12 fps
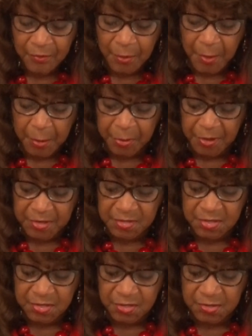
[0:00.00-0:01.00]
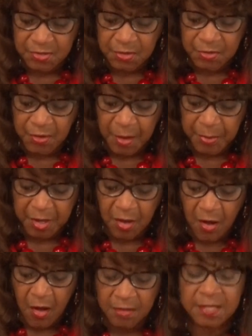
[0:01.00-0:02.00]
For my brothers and sisters, you have been
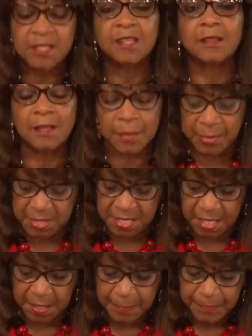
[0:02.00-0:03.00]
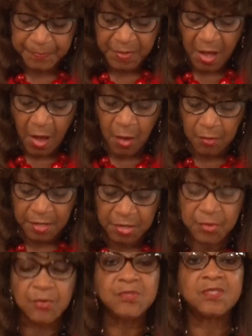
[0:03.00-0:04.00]
called into liberty. Only
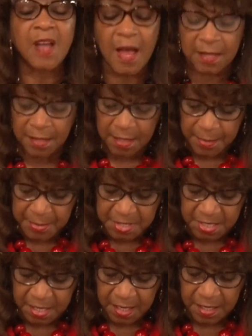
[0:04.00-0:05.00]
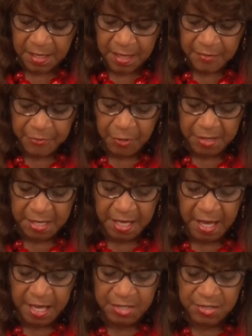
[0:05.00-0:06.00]
use not liberty for an
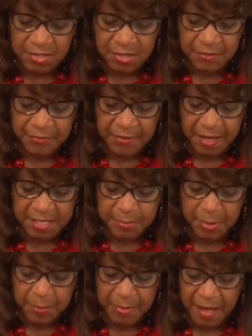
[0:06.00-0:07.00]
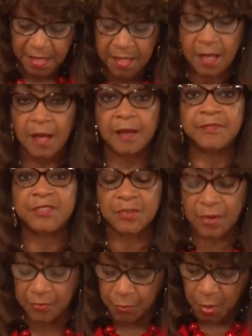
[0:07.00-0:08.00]
occasion to the flesh, but by love
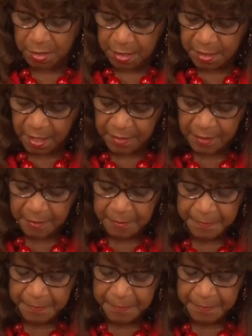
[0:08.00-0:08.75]
serve one another.